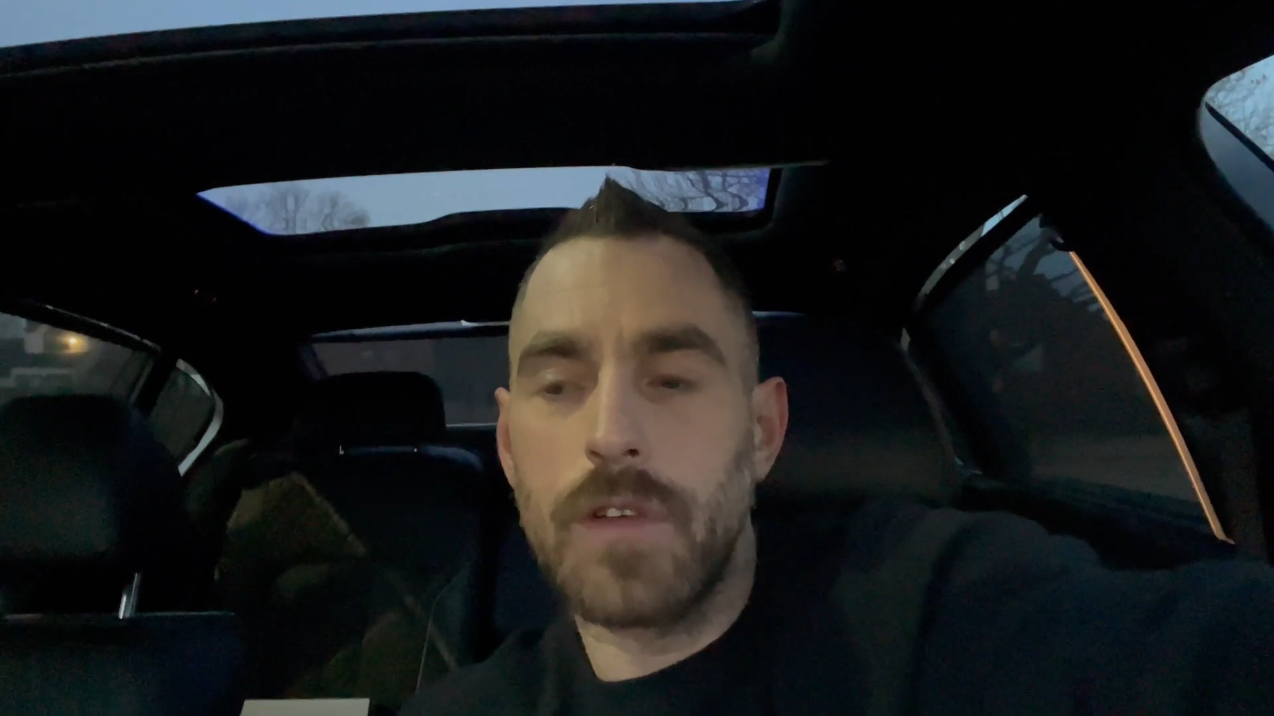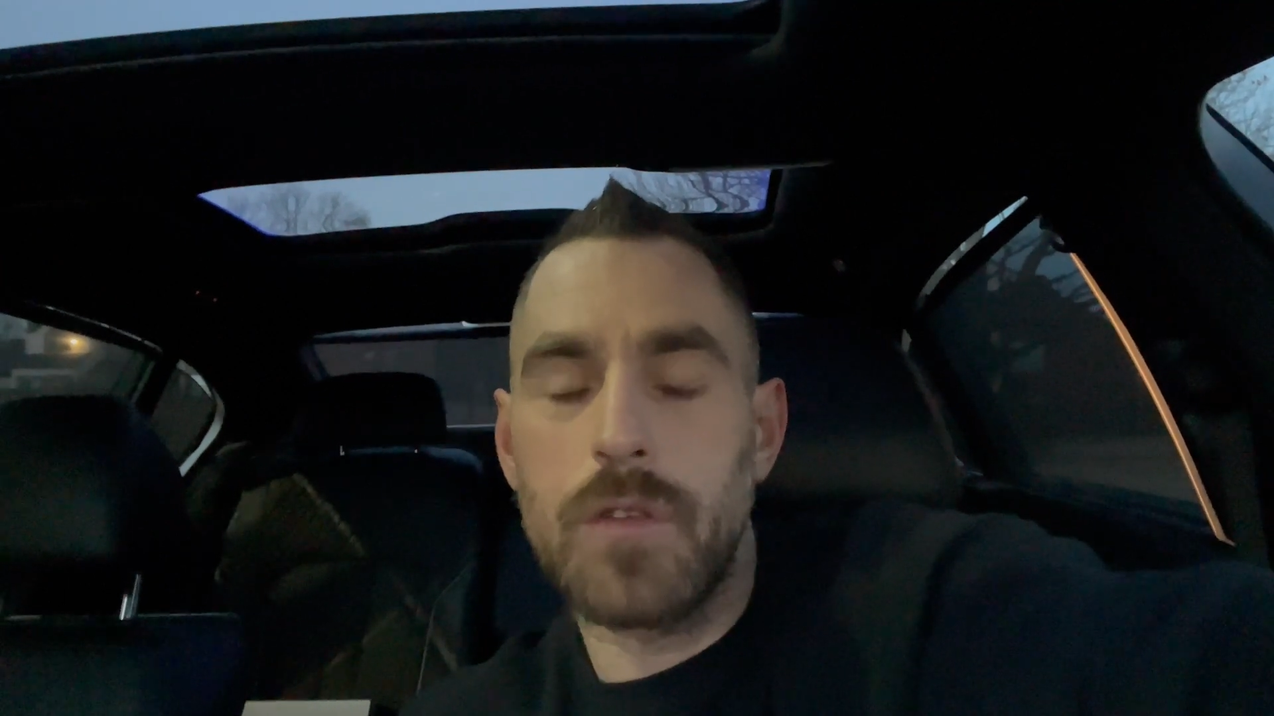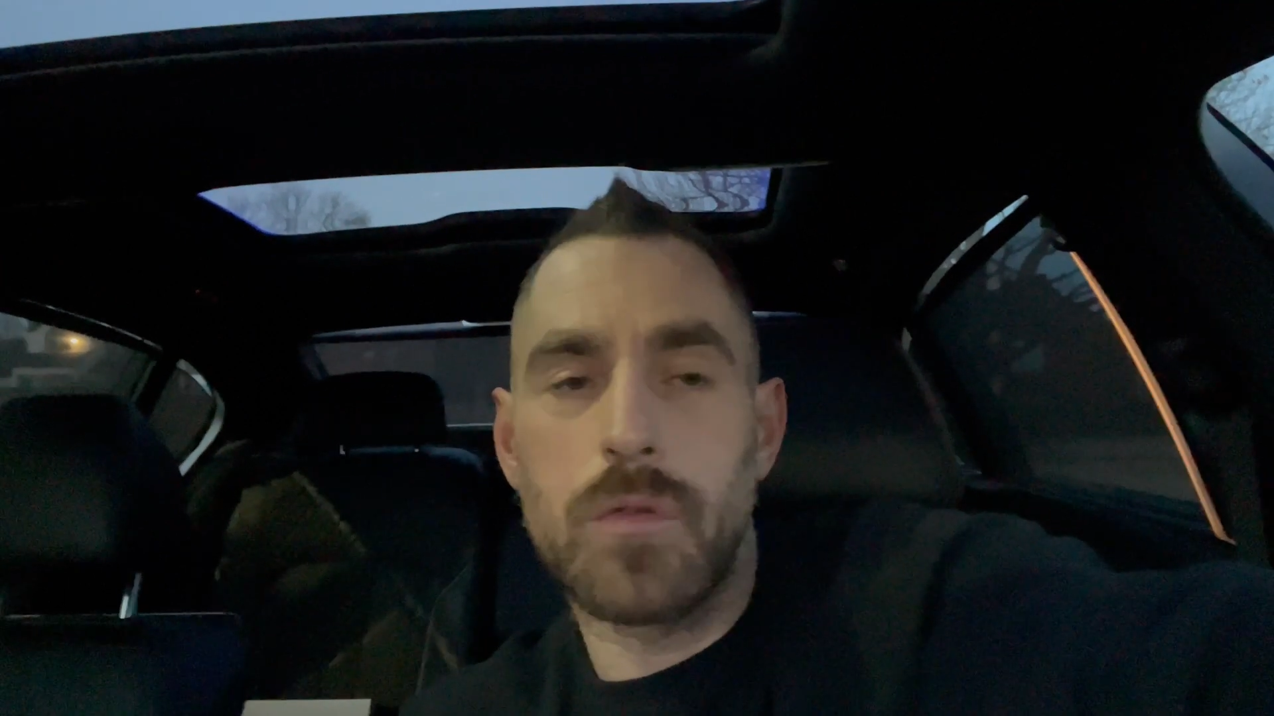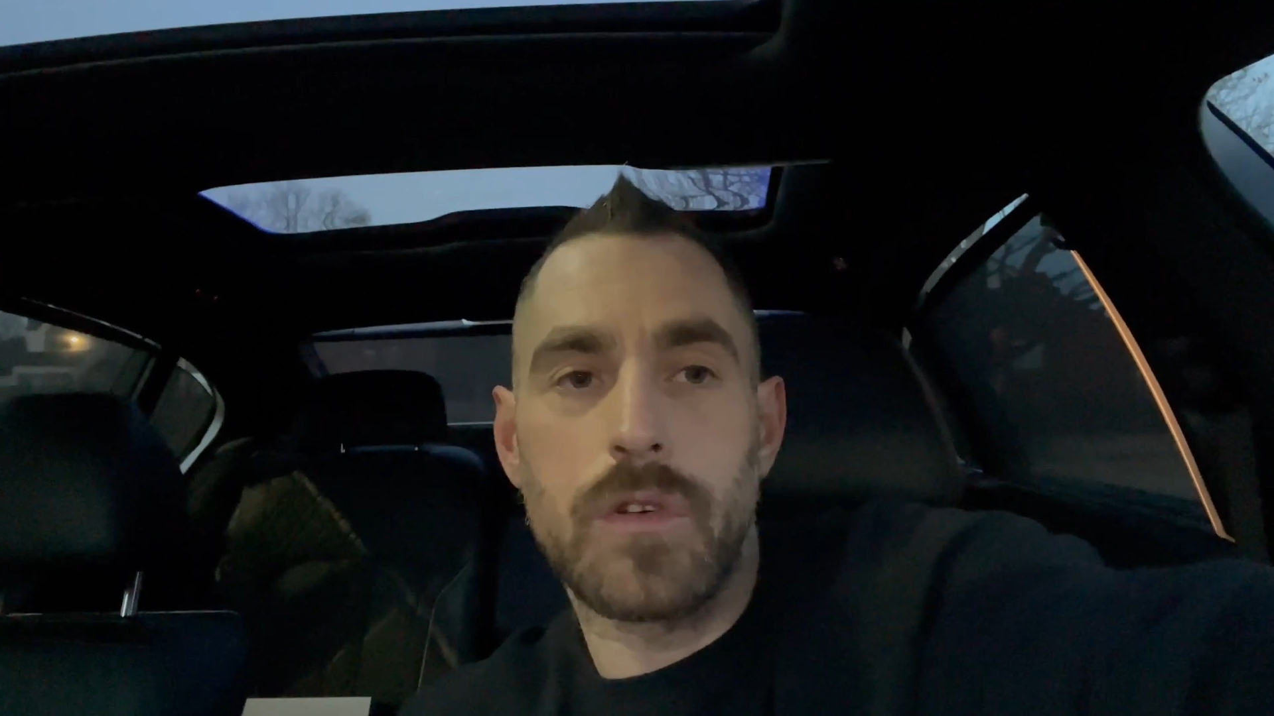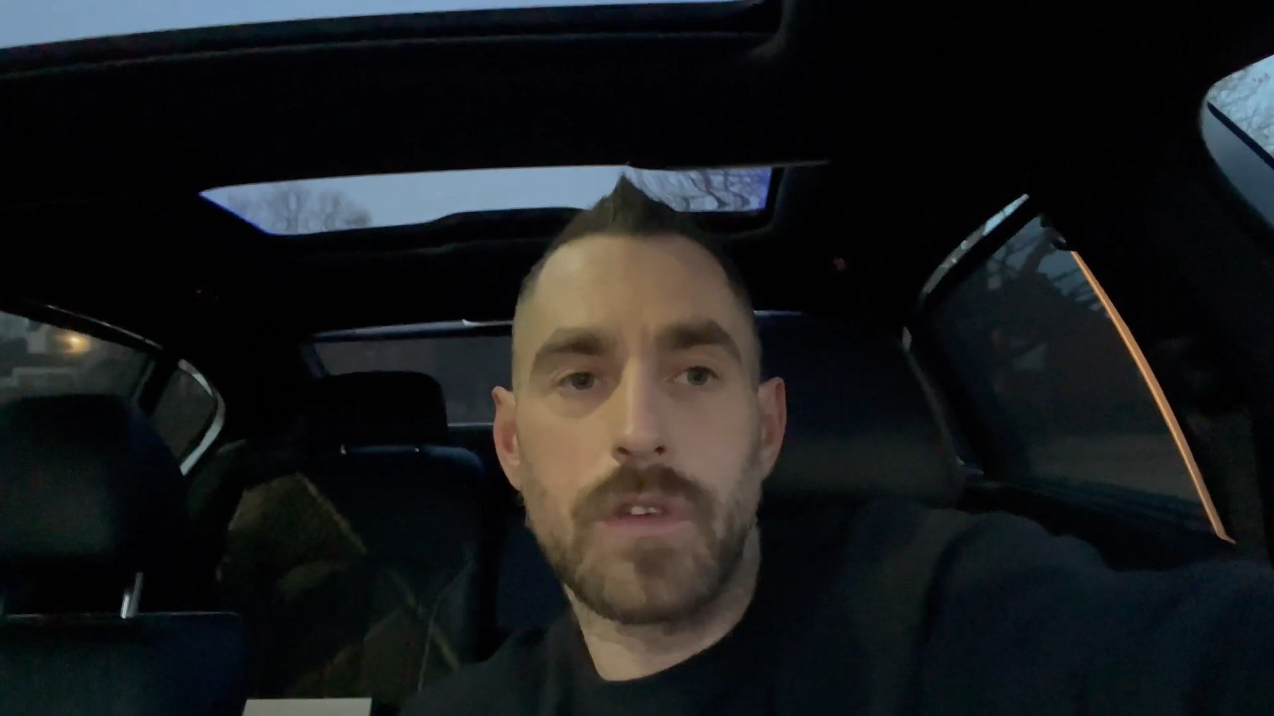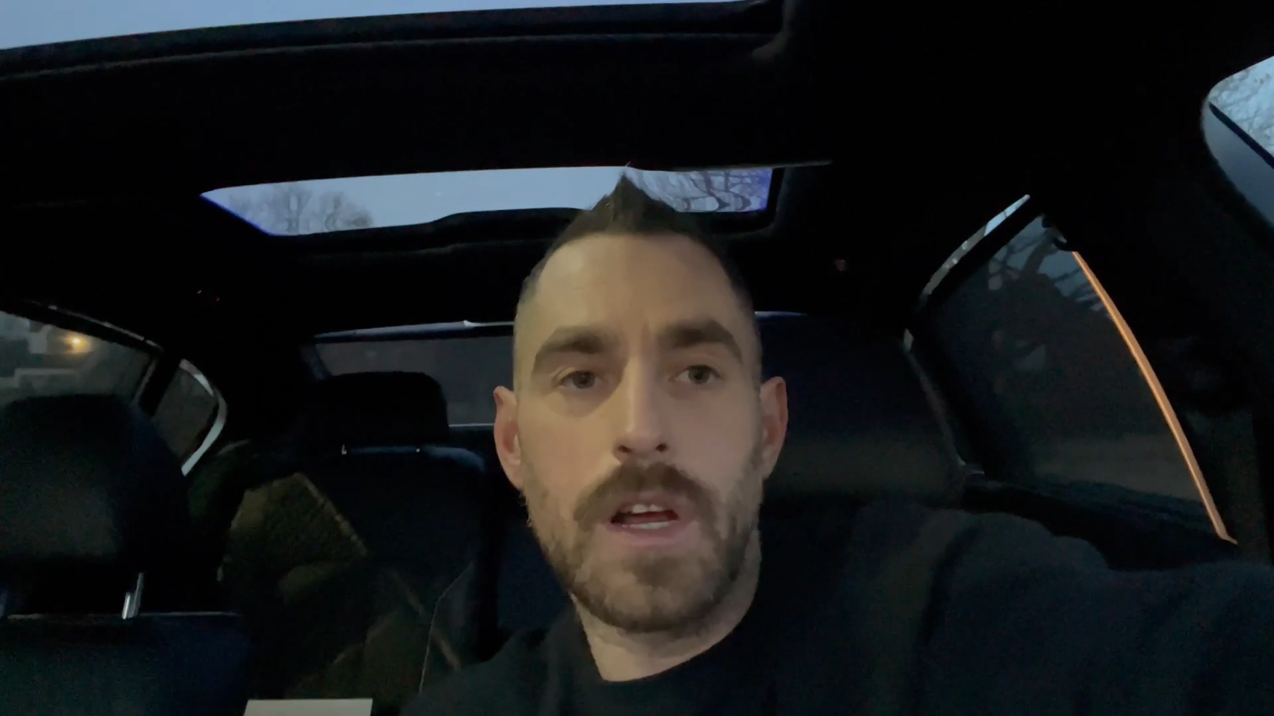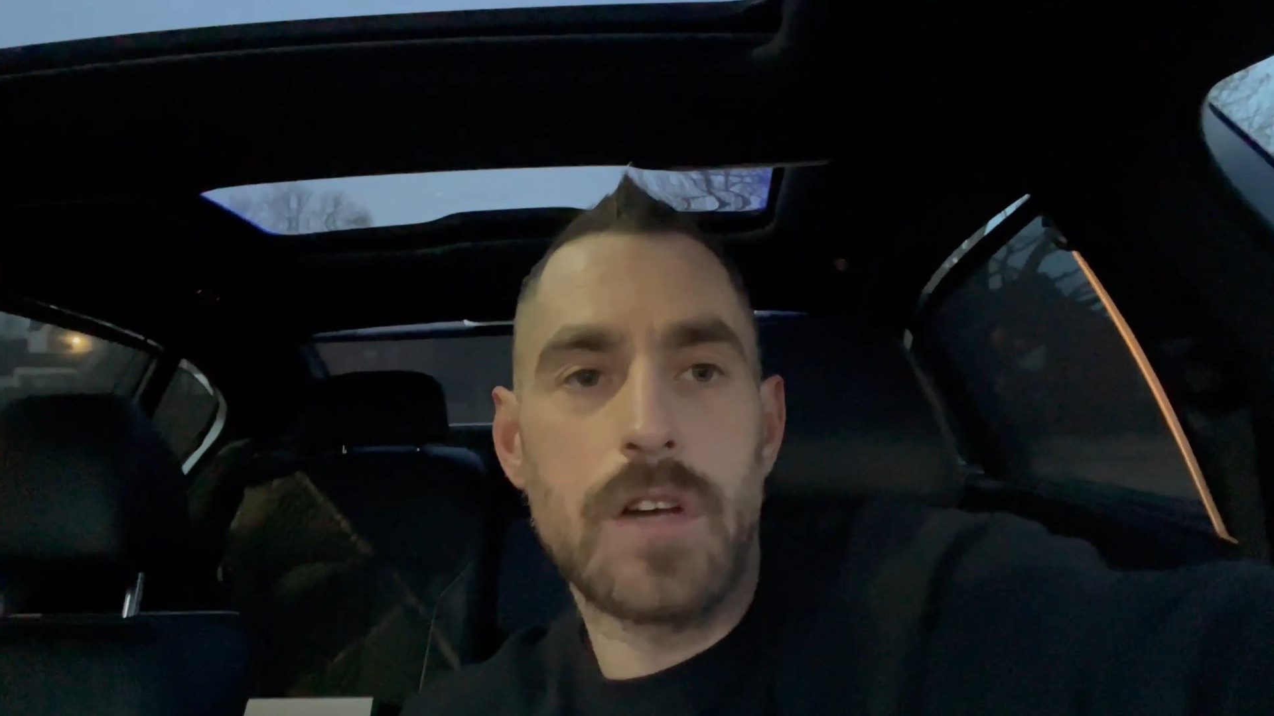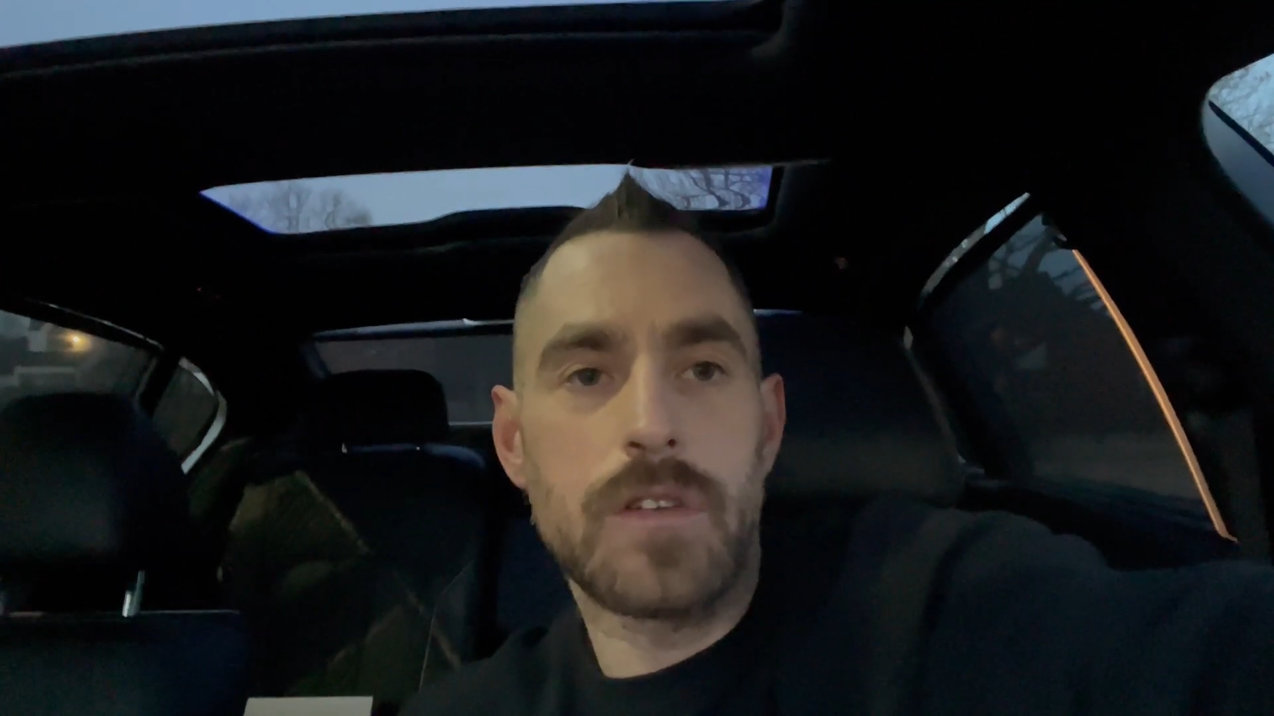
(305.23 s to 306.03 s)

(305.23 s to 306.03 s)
that's what you're saying,